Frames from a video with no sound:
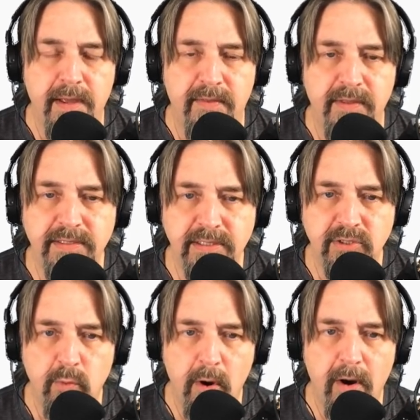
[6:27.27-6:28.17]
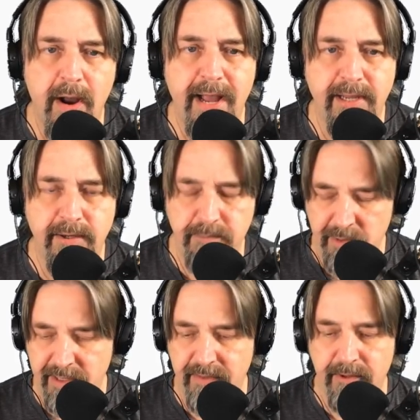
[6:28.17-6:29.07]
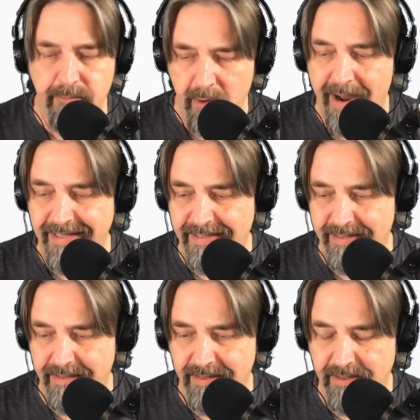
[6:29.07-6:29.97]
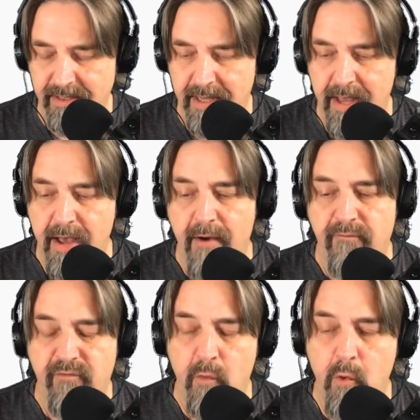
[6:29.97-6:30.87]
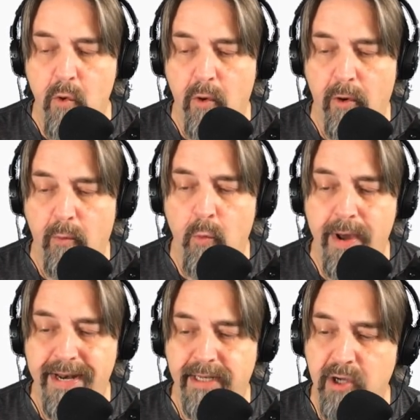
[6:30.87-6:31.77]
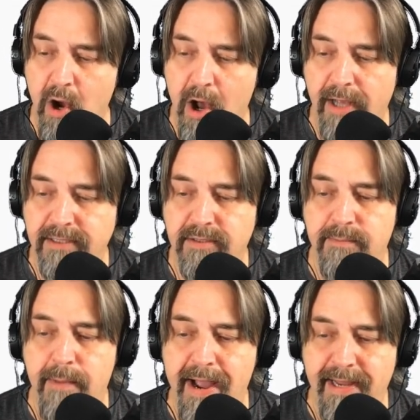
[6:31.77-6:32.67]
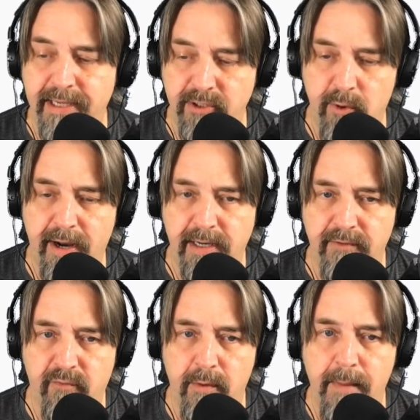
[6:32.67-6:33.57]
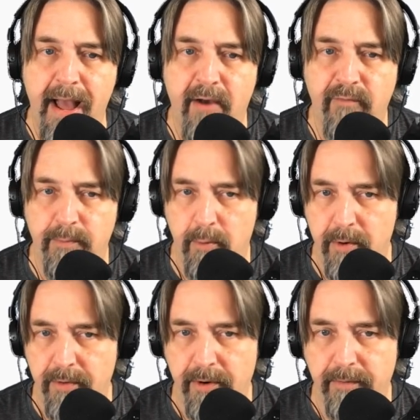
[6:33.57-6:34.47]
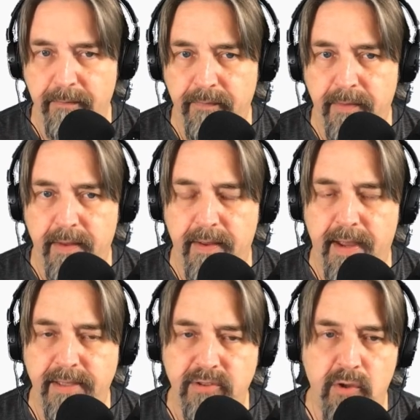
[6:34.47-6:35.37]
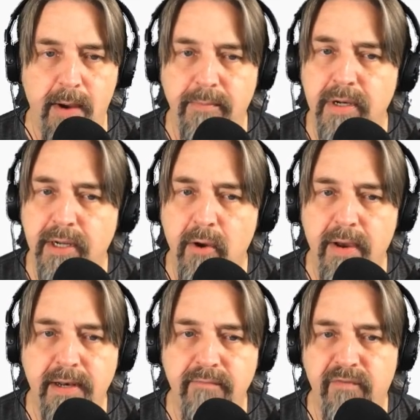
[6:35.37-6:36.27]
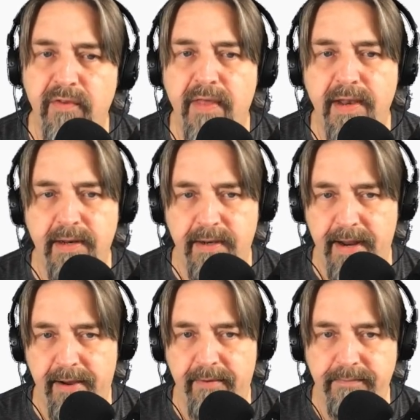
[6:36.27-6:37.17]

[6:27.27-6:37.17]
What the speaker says: This is where I could put in the prices for what it cost buying it directly from Alpha Broder. And so I'm going to go ahead and fill that in now.